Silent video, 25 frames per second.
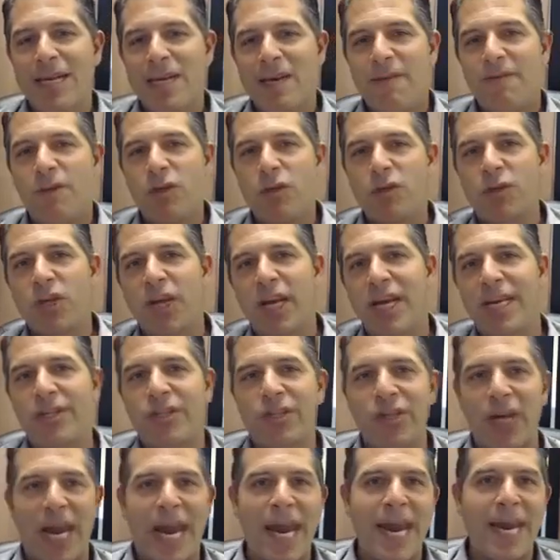If you
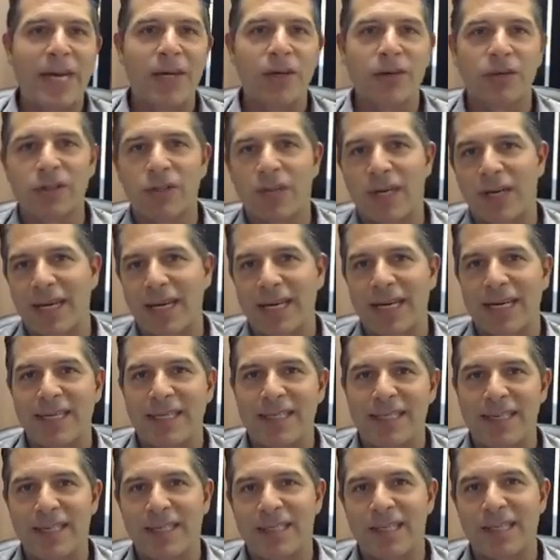change angles on a
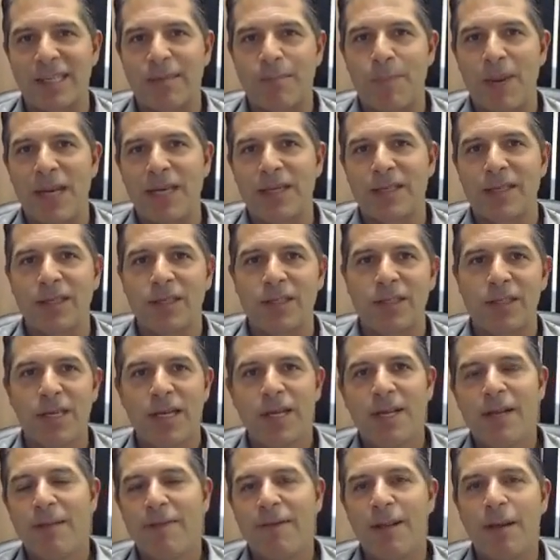consistent basis,
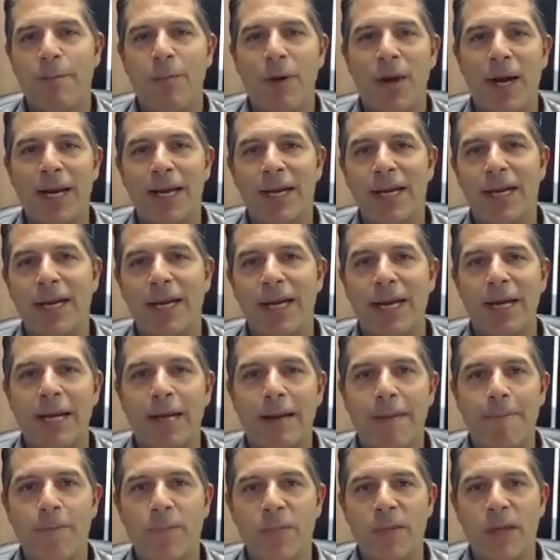your body
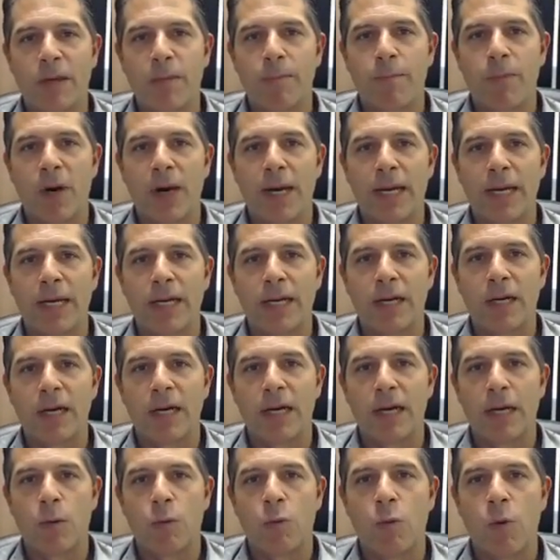
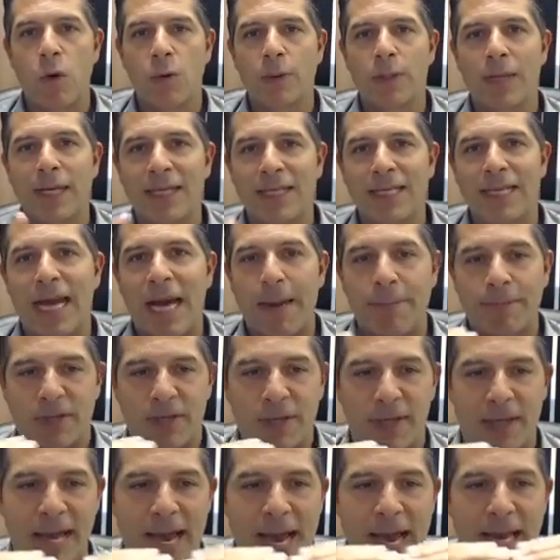won't adapt
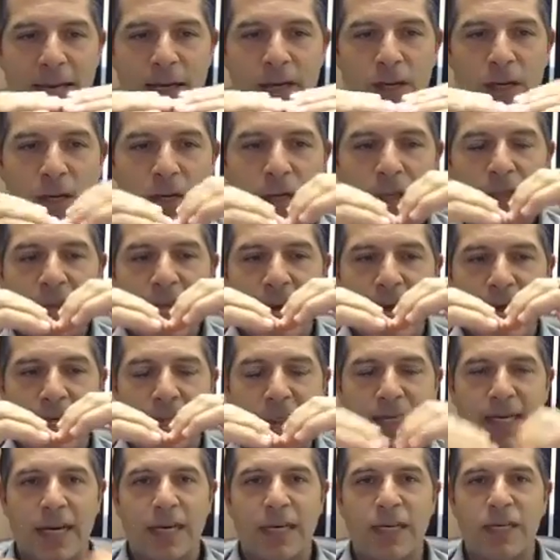to
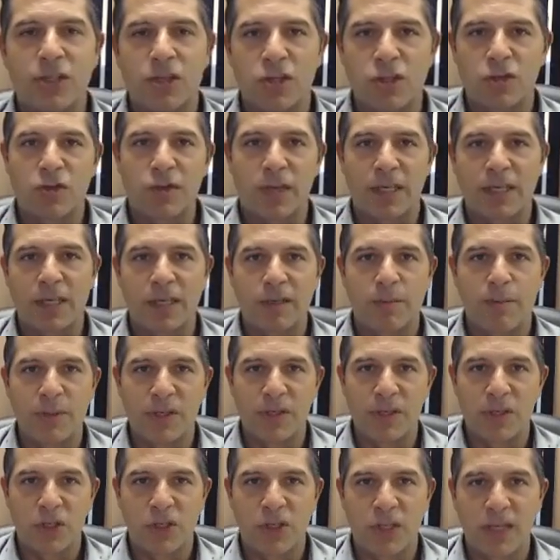that constricted
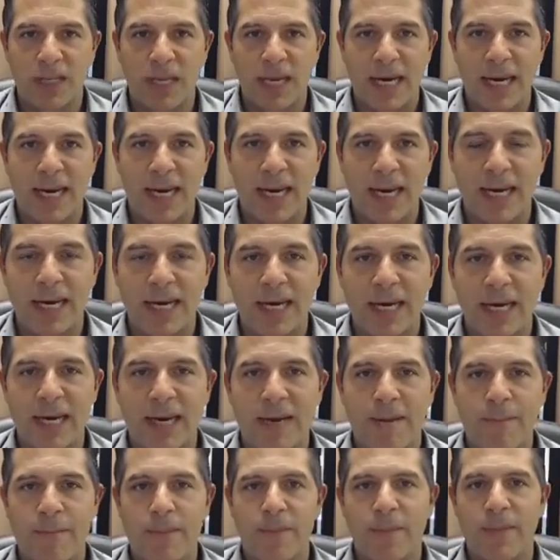position that
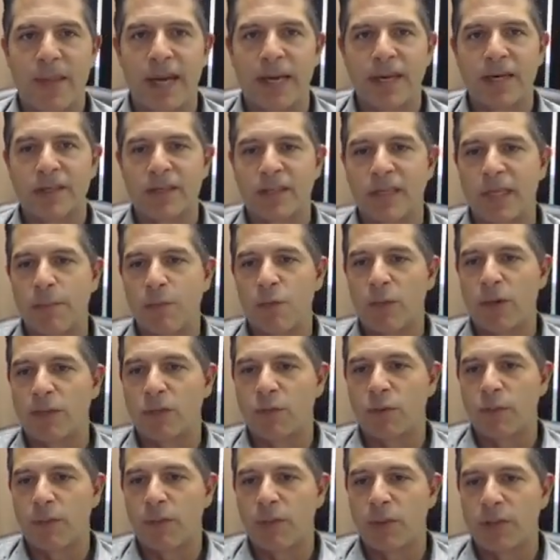a sleep
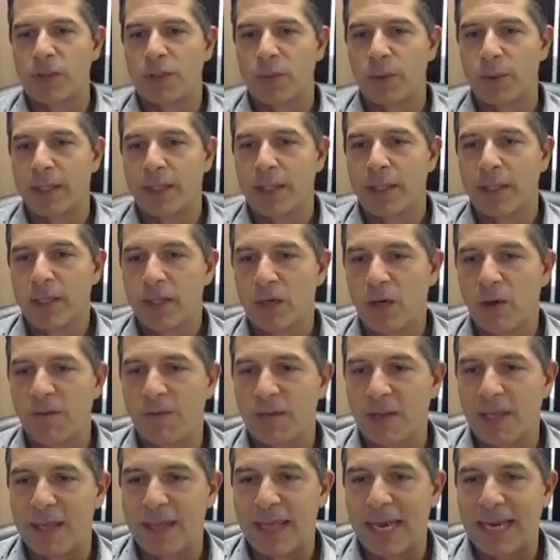wedge will put you in.
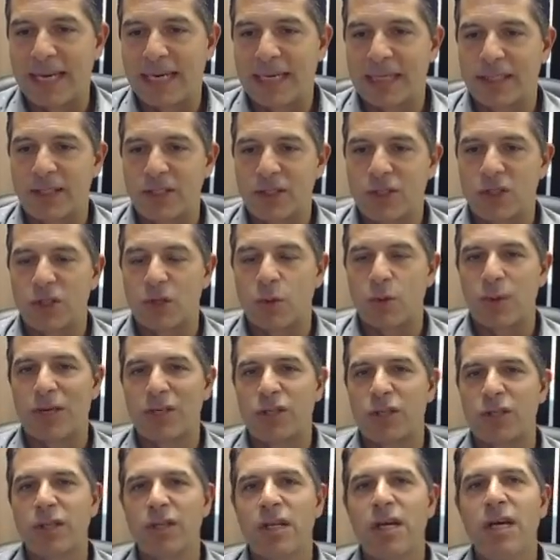Hopefully that answers your
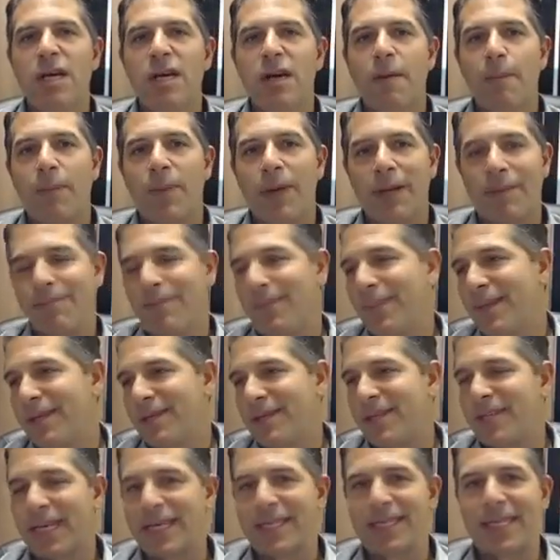question. But
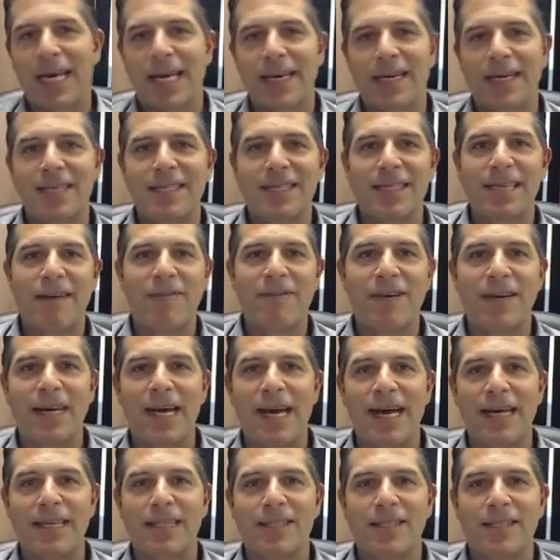6 out of 7
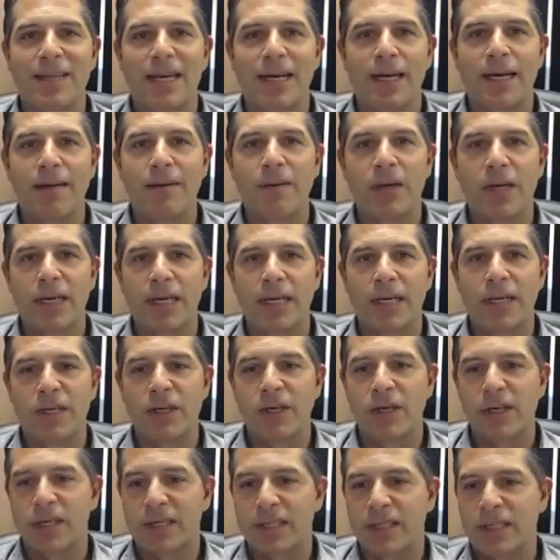nights you
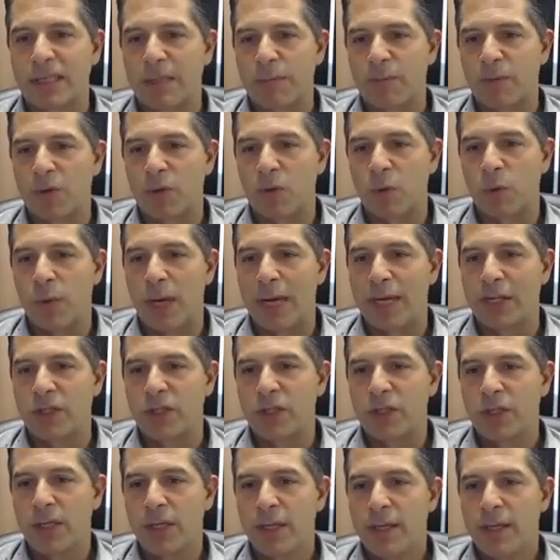can sleep with the wedge.